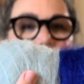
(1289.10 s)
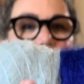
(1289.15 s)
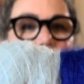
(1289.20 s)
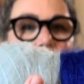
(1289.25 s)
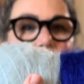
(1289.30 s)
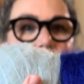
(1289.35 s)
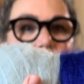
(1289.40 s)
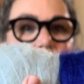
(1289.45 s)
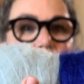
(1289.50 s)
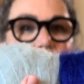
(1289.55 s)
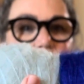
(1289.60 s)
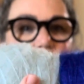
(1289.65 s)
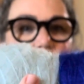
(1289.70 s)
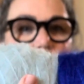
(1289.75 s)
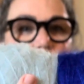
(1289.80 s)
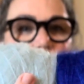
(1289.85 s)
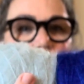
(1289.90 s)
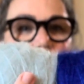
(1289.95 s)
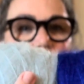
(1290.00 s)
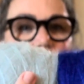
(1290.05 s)
This is
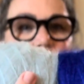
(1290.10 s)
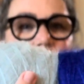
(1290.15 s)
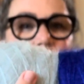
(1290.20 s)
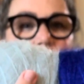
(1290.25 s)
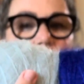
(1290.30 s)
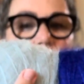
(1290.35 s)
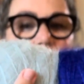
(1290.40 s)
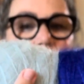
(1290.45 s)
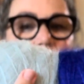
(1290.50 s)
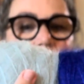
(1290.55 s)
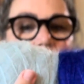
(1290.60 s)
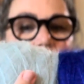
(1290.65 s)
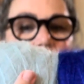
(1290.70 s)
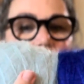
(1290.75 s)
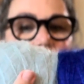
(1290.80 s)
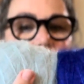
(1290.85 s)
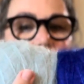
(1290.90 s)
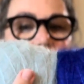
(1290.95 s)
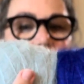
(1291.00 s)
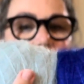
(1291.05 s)
Wandering Flock
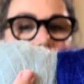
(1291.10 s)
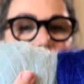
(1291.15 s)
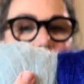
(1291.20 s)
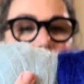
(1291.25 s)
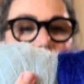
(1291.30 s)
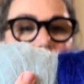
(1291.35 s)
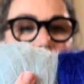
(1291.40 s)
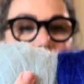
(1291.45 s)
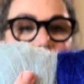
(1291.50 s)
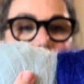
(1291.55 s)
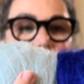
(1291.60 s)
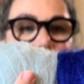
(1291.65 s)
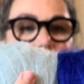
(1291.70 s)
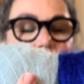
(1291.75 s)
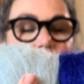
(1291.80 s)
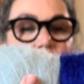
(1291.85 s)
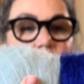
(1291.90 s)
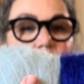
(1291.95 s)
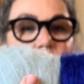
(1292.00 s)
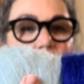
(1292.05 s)
in
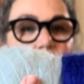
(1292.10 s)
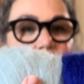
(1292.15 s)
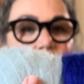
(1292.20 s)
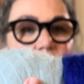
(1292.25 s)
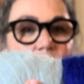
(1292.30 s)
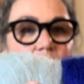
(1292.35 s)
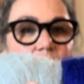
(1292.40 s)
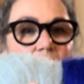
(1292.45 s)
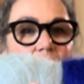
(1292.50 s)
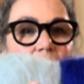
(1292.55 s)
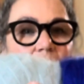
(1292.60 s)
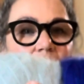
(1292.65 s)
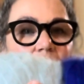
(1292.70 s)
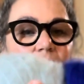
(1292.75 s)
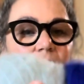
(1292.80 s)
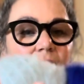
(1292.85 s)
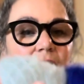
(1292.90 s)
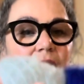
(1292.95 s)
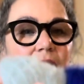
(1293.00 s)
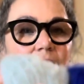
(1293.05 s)
Dusty Blue.
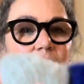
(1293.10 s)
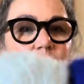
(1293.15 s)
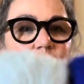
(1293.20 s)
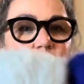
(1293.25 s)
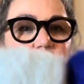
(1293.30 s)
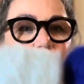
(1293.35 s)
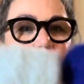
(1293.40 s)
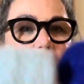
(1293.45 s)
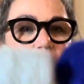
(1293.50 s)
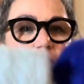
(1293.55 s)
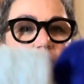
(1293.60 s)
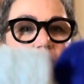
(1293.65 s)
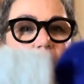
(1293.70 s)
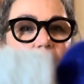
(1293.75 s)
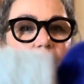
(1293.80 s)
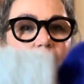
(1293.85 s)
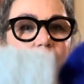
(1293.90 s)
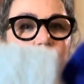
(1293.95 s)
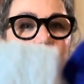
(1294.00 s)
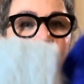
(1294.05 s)
This is QING
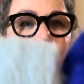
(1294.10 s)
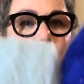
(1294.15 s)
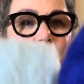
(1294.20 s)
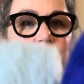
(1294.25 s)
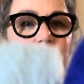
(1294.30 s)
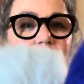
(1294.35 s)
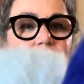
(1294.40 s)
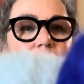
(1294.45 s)
fiber